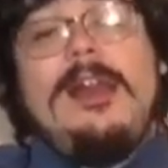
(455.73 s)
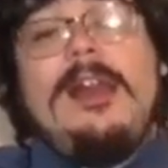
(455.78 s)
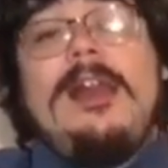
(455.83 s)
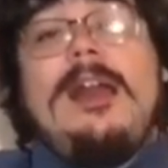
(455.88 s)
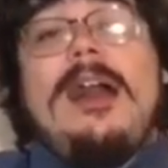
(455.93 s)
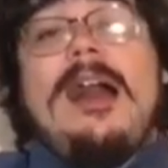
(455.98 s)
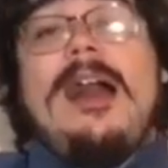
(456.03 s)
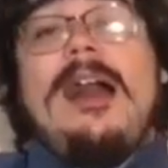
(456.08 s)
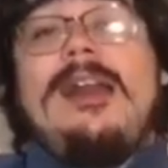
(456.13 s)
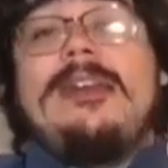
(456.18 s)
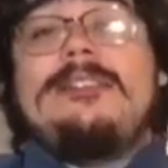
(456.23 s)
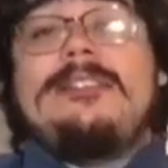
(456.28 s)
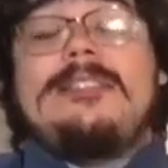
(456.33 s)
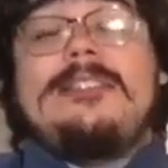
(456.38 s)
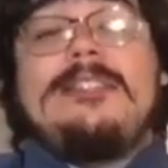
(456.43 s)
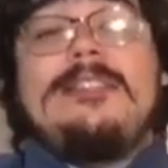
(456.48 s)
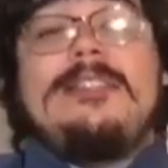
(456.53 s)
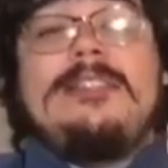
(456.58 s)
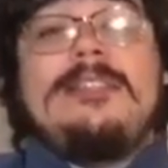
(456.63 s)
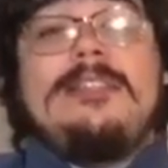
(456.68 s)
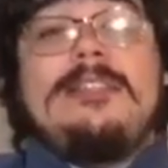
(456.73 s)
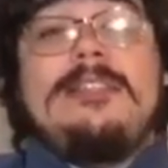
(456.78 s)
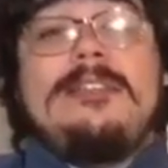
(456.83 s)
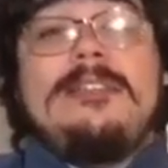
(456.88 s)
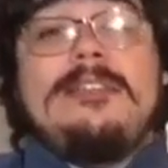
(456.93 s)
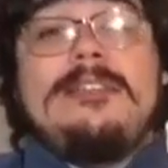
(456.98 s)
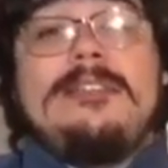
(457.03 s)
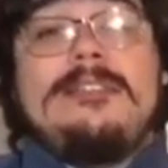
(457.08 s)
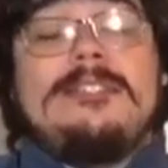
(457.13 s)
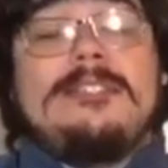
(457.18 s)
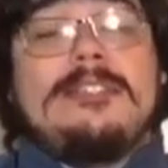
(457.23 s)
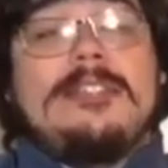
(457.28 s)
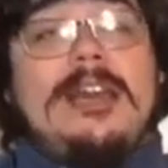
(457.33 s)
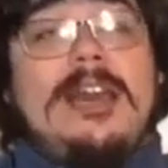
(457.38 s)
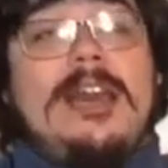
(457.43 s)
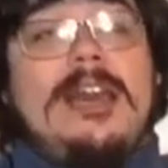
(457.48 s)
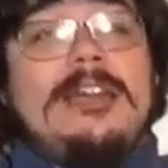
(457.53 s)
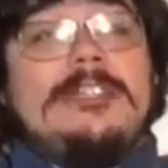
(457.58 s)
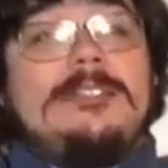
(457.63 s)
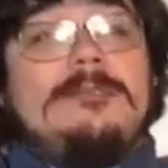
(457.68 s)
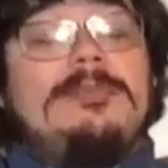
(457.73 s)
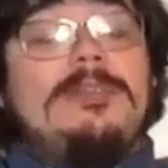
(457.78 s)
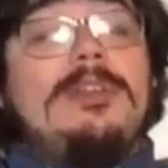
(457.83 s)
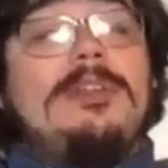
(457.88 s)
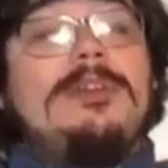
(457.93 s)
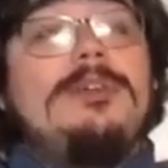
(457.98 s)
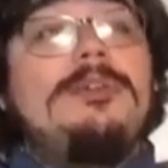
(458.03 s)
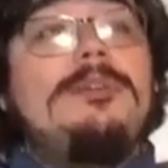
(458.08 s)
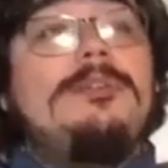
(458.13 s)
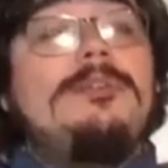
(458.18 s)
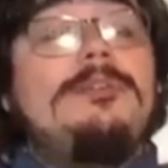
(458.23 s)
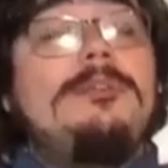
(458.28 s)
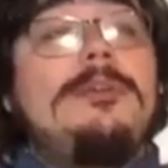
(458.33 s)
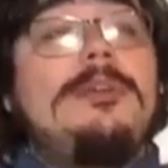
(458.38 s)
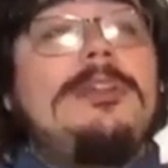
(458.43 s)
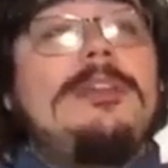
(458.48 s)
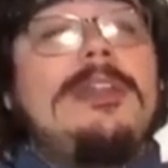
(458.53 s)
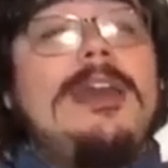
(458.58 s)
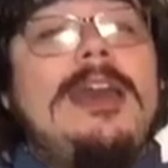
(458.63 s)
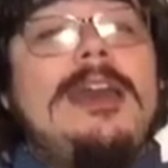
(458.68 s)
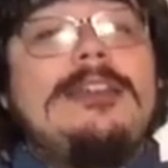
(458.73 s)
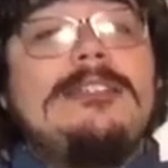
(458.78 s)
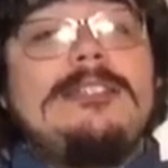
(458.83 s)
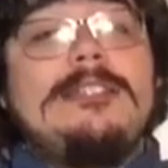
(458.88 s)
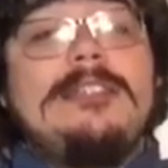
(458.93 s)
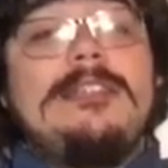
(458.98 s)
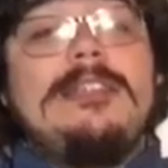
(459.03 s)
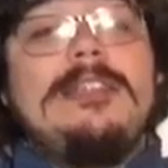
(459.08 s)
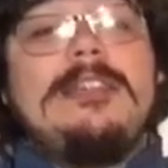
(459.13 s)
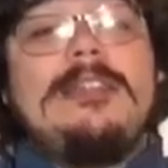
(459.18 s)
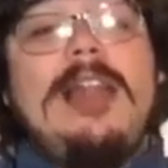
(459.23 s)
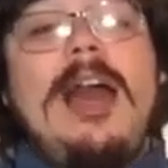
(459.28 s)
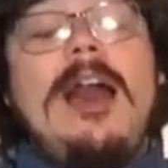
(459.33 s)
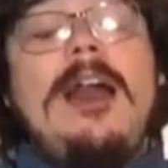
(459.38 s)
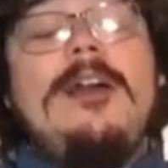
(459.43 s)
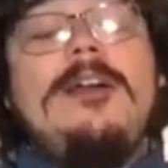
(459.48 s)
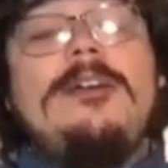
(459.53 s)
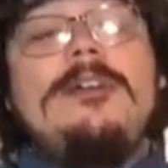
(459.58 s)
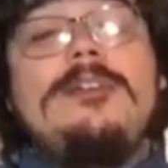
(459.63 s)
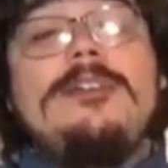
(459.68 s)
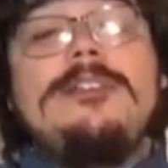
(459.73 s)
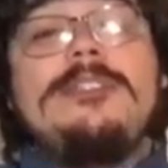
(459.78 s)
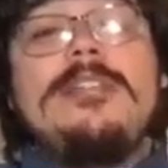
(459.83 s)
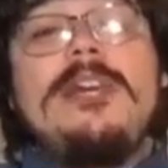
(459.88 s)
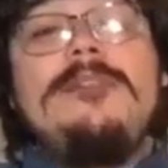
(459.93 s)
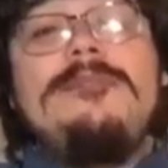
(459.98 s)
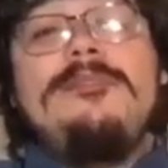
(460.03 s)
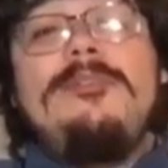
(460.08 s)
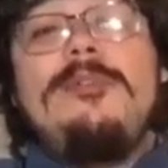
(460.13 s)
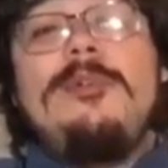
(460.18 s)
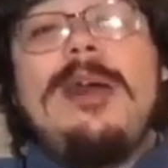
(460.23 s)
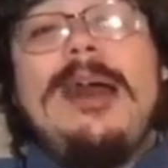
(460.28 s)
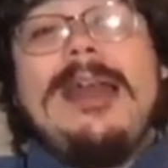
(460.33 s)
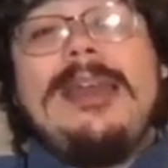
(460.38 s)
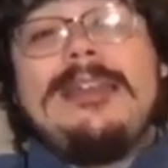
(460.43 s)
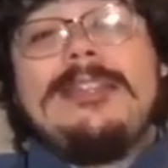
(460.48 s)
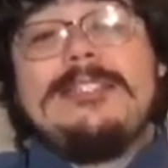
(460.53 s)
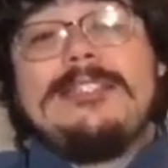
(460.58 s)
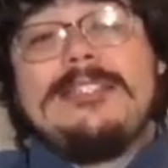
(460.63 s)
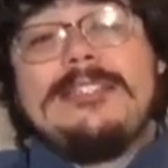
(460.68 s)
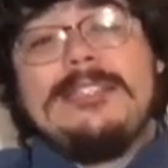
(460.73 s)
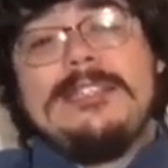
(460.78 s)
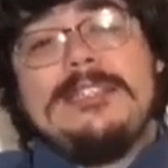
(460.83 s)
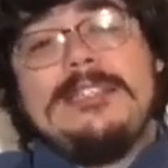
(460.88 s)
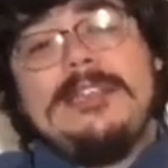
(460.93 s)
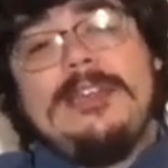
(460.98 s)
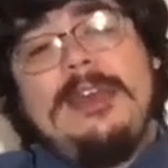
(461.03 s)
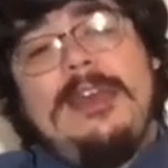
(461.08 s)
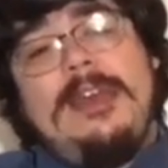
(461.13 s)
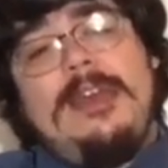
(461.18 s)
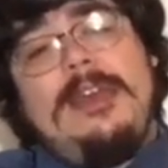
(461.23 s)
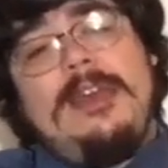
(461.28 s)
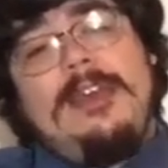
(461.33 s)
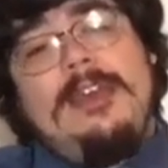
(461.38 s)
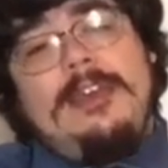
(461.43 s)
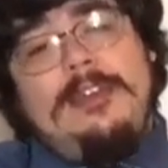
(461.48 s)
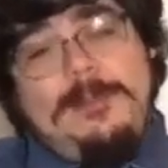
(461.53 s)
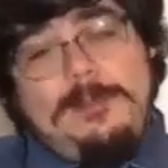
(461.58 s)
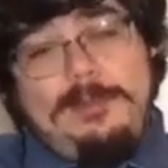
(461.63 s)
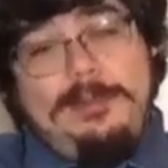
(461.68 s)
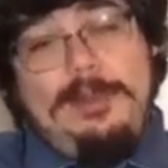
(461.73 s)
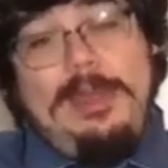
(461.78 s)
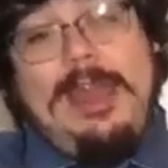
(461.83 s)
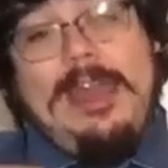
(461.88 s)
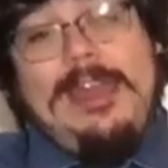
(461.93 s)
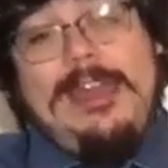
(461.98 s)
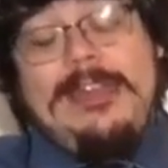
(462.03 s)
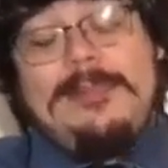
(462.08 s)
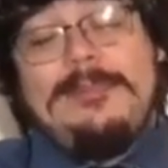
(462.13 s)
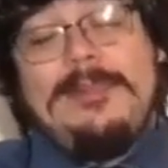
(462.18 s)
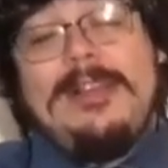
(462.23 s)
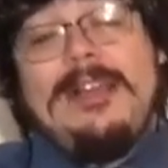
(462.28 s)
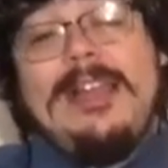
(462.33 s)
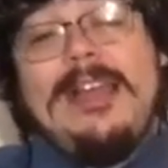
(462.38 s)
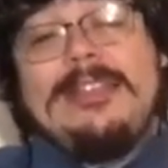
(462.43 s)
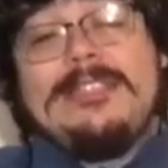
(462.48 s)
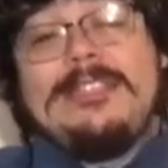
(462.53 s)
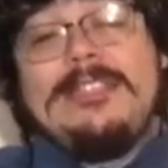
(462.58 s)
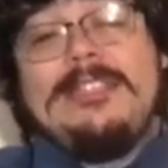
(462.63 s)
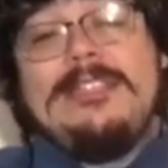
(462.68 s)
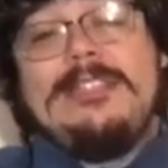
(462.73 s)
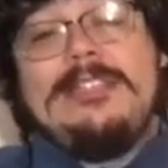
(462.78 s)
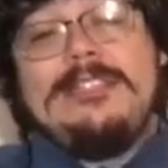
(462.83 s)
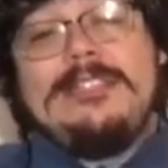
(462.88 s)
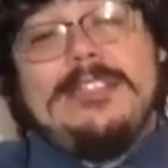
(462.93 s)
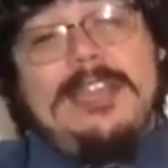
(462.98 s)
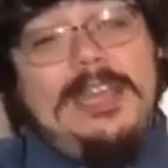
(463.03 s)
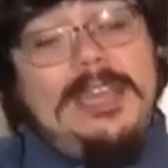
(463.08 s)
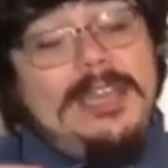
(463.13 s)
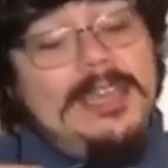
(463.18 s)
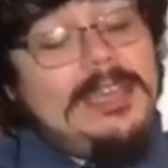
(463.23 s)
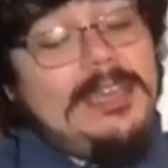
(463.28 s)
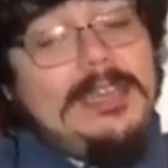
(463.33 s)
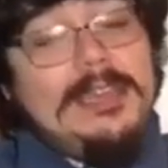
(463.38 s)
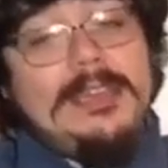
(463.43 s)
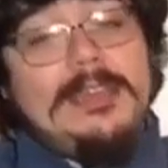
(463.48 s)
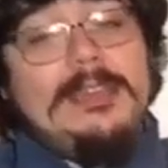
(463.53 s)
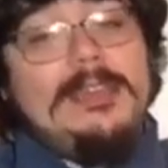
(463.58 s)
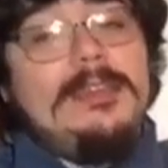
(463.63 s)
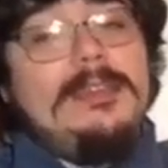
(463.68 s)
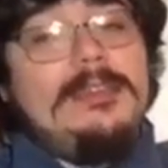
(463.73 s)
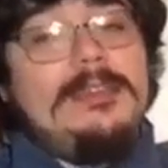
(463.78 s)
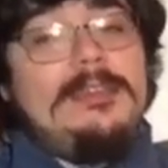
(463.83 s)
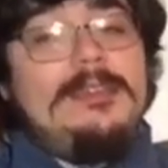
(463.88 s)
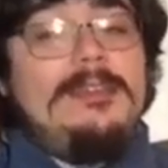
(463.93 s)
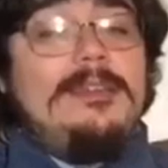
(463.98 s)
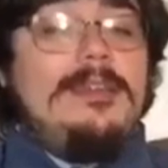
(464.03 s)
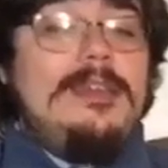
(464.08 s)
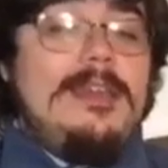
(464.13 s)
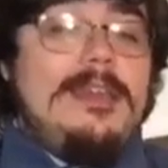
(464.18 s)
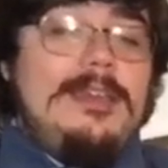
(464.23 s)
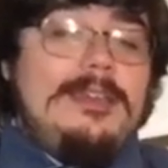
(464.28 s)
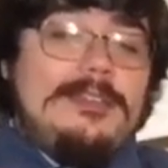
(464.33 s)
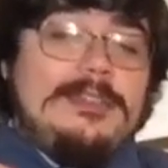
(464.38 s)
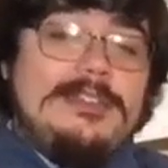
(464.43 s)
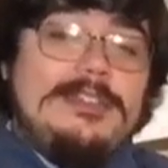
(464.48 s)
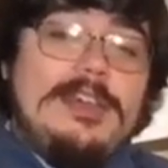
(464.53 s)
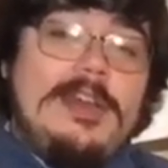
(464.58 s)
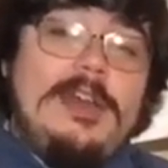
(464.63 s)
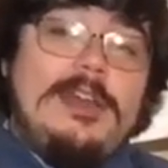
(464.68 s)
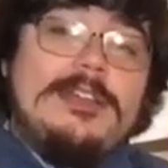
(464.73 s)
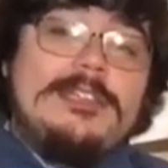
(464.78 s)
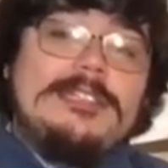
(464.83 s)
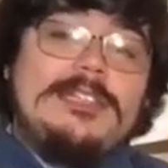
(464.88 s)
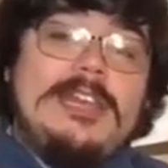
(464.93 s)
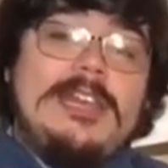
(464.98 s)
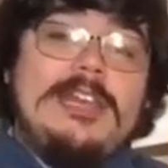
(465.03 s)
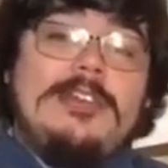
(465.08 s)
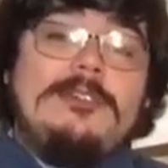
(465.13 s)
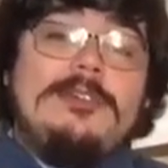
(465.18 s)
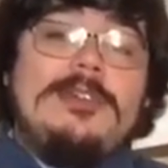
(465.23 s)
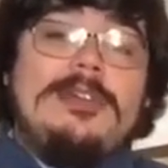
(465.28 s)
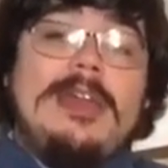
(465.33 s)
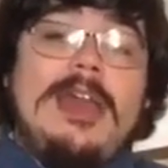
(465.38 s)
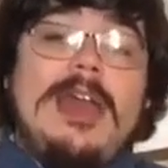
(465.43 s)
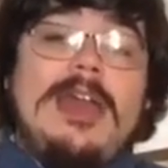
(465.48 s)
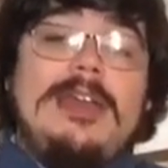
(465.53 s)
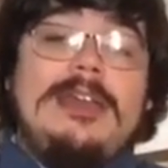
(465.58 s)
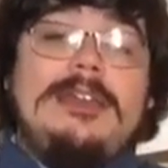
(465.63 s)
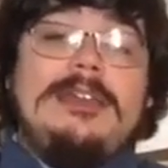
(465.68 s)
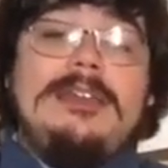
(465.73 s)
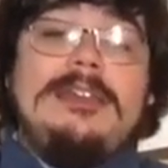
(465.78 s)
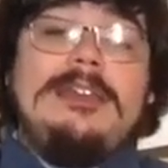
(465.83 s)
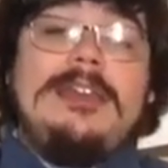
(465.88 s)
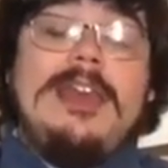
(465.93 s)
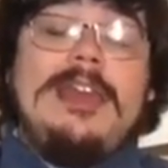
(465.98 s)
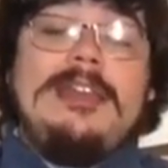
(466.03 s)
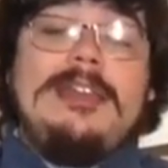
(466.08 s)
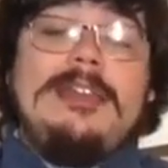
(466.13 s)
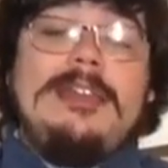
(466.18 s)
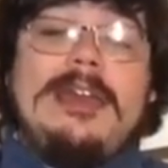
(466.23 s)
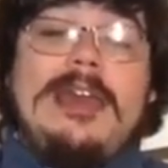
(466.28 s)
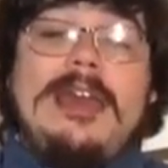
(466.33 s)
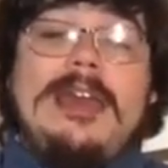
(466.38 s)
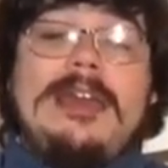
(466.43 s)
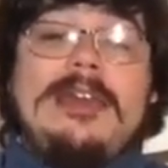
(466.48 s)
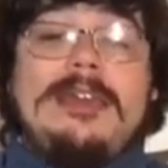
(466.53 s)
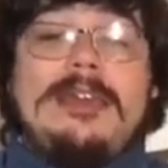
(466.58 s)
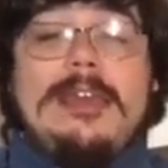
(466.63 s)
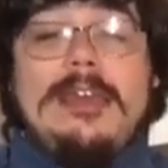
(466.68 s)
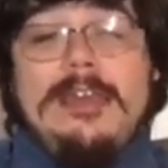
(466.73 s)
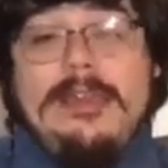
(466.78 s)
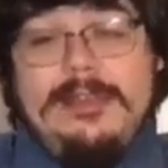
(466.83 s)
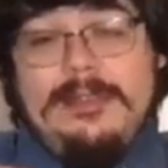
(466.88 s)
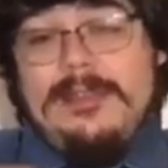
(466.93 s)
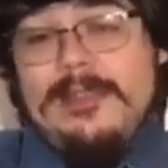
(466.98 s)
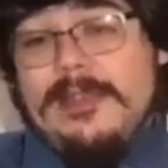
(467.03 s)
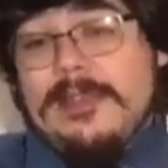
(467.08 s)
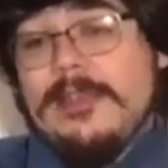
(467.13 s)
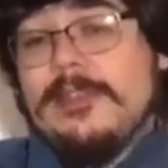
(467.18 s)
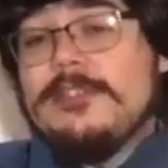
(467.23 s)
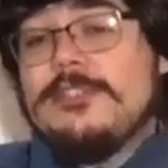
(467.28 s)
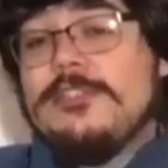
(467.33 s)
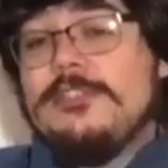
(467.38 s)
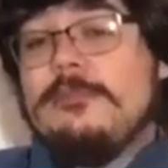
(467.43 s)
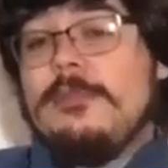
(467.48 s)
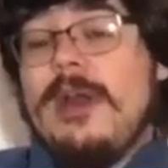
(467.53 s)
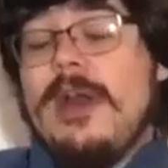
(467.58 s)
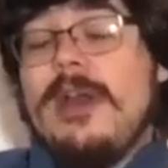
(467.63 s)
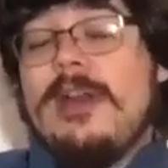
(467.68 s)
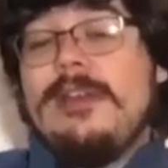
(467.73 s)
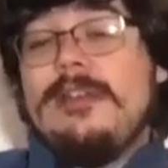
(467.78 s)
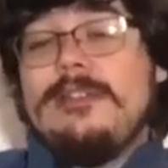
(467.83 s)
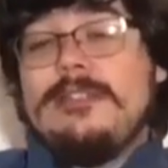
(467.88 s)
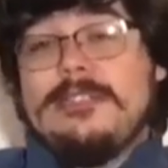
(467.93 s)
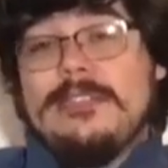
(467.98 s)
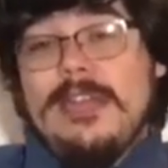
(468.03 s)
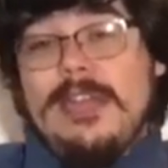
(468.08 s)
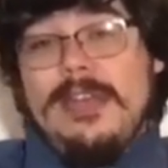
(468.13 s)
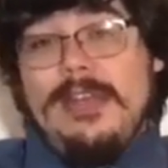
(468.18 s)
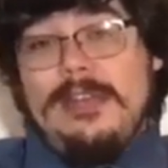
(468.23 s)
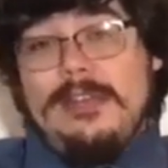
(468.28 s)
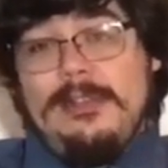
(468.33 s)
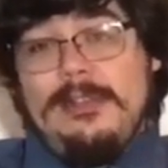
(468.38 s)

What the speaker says: I see skies blue and I see clouds of white, bright blessed day, the dark sacred night, and I think to myself,